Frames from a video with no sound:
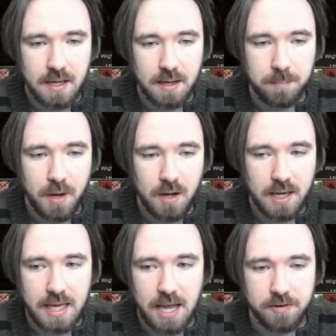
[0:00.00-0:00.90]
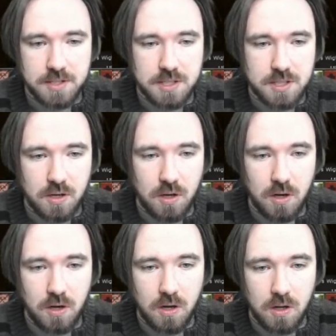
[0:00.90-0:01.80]
Park characters
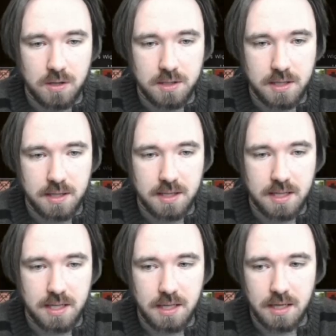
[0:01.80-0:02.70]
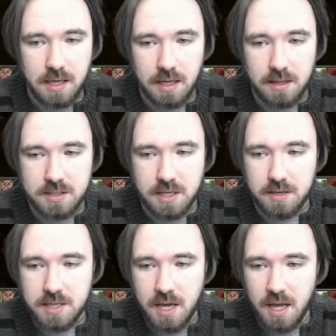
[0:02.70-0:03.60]
on the tiles.